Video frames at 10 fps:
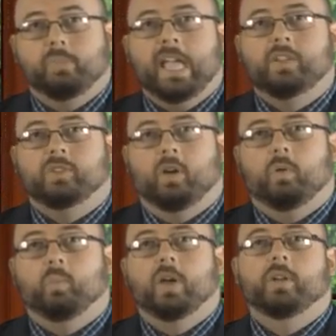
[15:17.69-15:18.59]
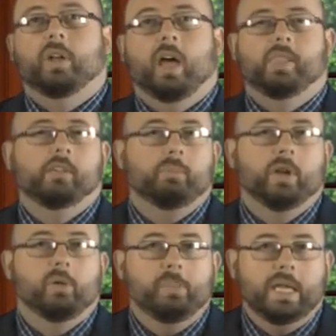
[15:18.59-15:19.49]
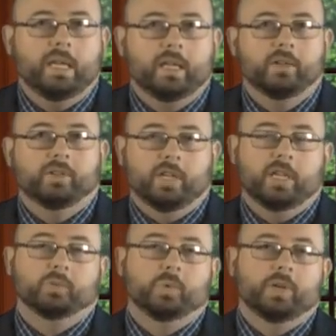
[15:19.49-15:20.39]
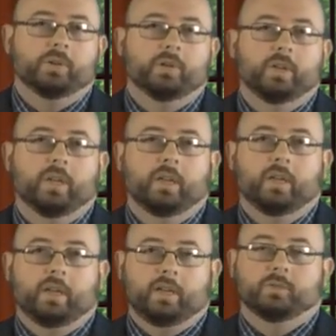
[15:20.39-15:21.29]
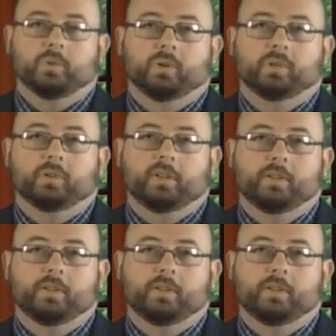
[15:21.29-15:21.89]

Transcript: based on whether or not they've been obedient to His will and His Word.